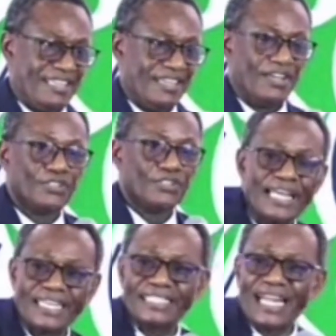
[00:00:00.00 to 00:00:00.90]
So
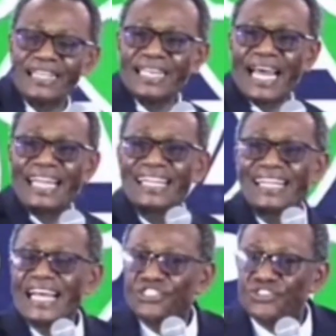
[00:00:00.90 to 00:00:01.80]
there's nothing like
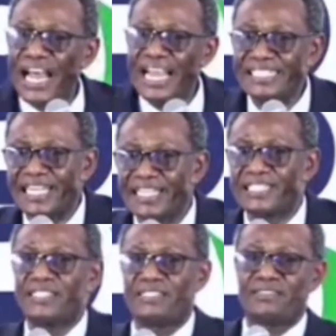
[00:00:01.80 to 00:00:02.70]
lateral injection.
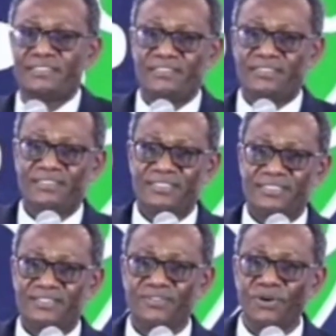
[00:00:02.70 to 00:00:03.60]

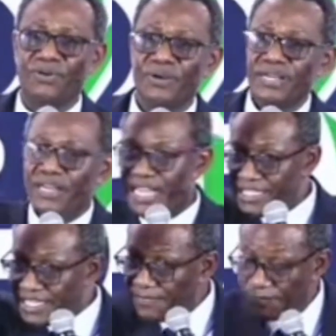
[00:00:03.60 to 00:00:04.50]
No, it's
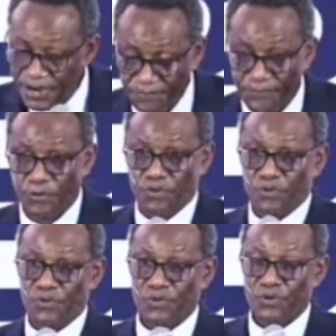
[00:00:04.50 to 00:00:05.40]
a free flow.
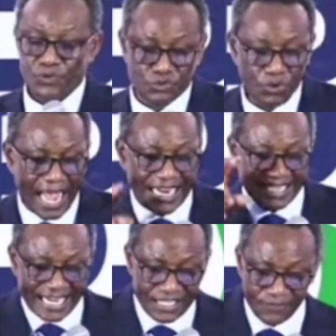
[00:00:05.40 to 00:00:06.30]
So
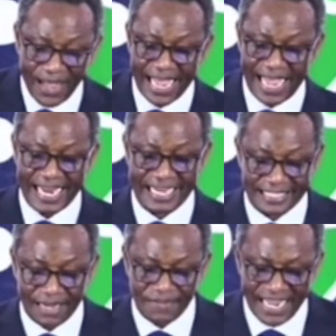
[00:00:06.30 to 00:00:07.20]
identify an
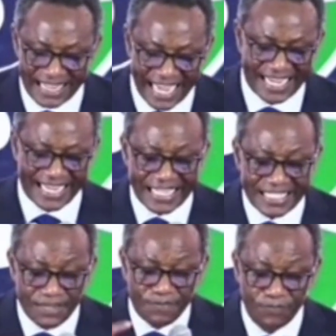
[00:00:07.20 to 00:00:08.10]
assembly and then
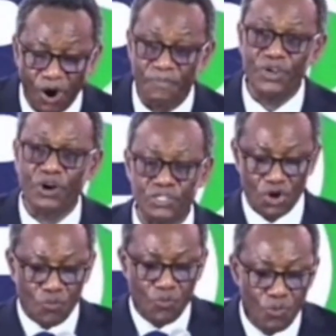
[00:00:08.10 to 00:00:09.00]
get involved because
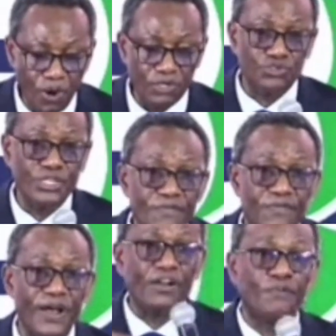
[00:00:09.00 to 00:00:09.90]
we want to
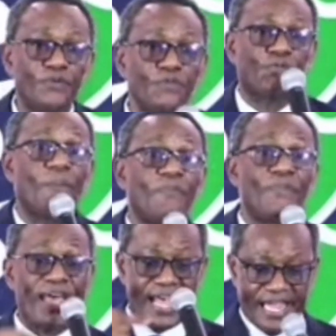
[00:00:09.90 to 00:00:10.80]
develop you from
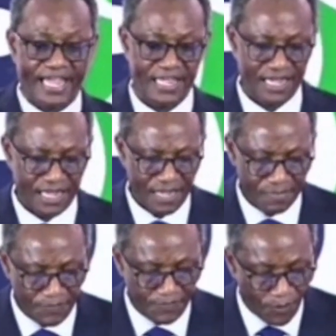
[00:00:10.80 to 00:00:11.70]
there
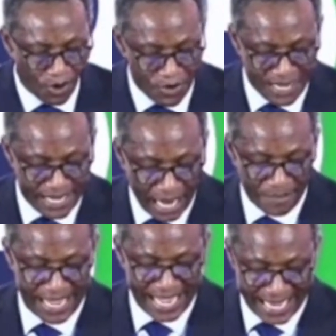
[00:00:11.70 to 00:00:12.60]
before you become
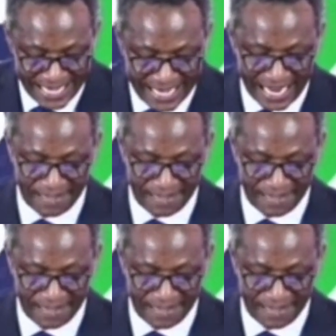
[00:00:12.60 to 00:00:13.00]
a leader.